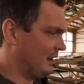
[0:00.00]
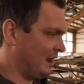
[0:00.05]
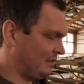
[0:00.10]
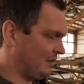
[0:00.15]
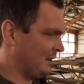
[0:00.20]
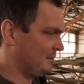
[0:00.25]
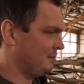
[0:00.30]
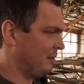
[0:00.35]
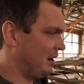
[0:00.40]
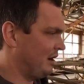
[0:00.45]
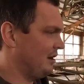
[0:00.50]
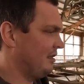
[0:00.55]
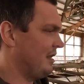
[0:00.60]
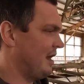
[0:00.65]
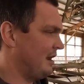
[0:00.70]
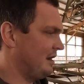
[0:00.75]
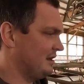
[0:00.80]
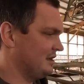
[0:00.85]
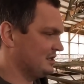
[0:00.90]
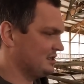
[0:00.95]
think part of
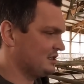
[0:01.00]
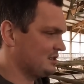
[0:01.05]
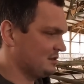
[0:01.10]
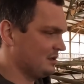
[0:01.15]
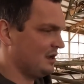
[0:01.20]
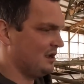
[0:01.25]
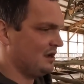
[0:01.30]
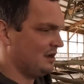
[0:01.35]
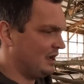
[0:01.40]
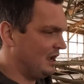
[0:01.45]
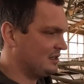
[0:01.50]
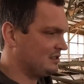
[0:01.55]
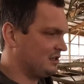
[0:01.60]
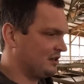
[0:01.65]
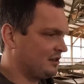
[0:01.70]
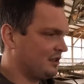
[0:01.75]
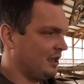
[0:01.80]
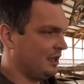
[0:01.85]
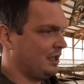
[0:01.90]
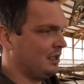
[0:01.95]
that is as they're
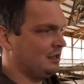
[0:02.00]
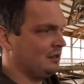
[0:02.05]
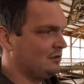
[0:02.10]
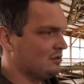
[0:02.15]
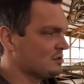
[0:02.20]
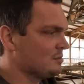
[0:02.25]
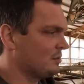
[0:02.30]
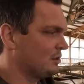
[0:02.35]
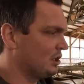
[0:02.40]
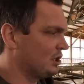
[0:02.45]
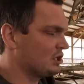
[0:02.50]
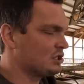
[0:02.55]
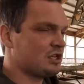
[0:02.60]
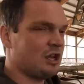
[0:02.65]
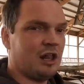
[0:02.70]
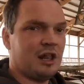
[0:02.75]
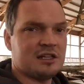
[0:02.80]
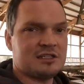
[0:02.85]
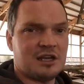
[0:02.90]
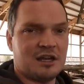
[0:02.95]
kicking those manure
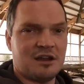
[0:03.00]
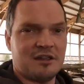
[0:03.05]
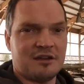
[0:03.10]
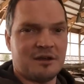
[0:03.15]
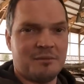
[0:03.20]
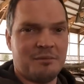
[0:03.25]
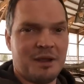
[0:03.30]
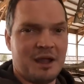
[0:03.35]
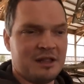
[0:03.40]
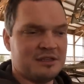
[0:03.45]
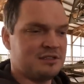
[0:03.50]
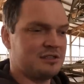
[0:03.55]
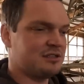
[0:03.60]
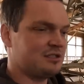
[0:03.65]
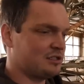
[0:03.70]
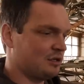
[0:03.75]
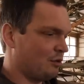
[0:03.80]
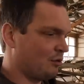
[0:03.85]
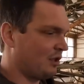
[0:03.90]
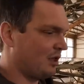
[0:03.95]
solids out of their beds, it's
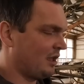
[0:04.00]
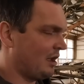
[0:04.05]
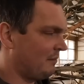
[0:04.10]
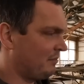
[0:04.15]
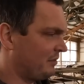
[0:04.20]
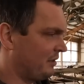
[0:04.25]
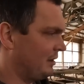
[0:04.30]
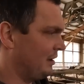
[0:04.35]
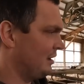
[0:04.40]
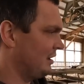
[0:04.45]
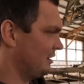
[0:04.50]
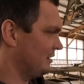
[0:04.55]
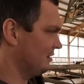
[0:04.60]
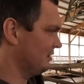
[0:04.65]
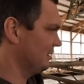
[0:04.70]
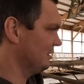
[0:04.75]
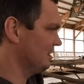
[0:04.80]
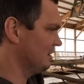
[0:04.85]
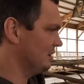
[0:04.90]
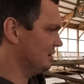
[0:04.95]
soaking up the
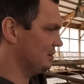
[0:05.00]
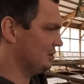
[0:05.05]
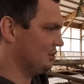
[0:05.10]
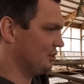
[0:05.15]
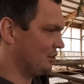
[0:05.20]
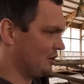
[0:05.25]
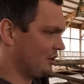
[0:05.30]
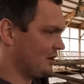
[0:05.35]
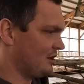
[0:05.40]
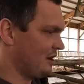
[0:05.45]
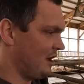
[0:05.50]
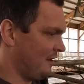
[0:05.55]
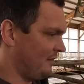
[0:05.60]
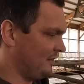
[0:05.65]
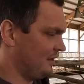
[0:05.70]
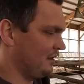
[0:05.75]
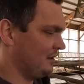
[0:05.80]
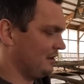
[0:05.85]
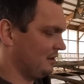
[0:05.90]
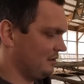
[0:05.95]
urine on
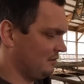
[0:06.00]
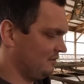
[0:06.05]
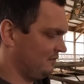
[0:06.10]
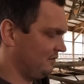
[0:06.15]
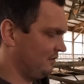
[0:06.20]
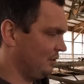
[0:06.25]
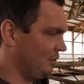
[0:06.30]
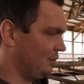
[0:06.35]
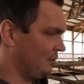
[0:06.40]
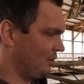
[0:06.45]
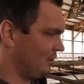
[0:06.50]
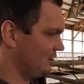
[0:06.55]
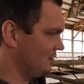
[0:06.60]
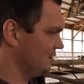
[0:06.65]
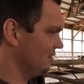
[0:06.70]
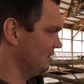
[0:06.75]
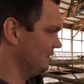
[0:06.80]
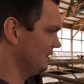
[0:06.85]
the floor,